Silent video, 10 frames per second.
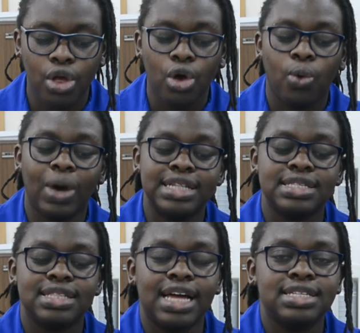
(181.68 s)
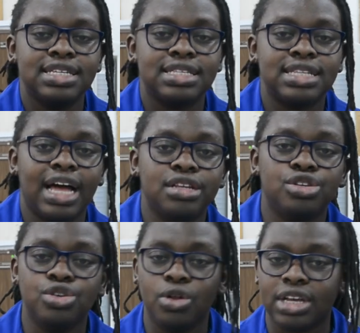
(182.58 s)
Once that is
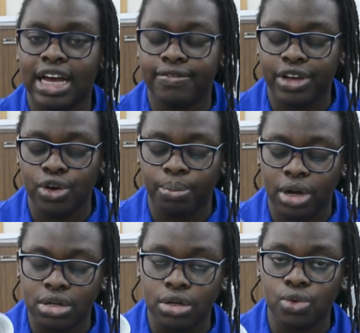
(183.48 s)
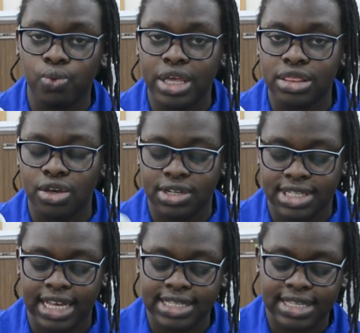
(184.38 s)
done, you'll cover your bottle with your
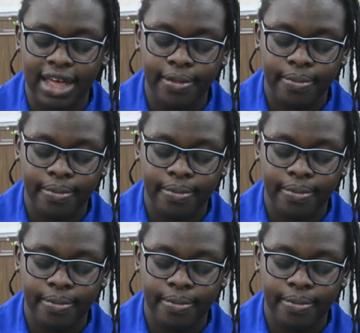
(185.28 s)
sensor.